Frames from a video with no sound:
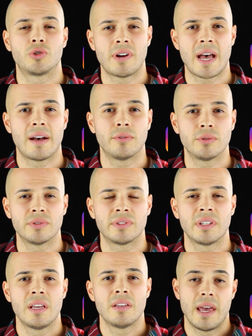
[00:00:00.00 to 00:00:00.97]

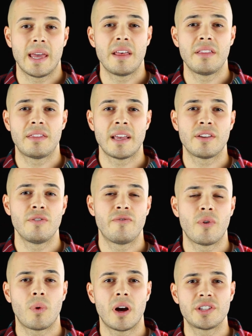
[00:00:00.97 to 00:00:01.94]
Travels. Again, thank you
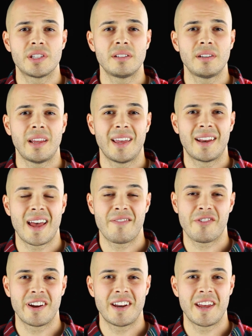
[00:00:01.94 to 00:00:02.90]
for watching and have a great